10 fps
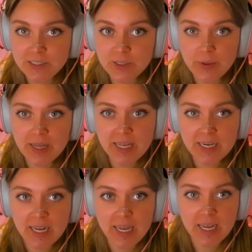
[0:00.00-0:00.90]
go ahead
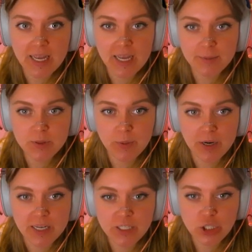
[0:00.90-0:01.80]
up to our
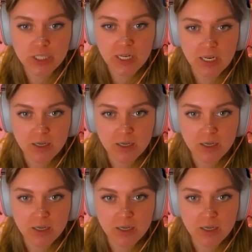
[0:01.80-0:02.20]
kitchen and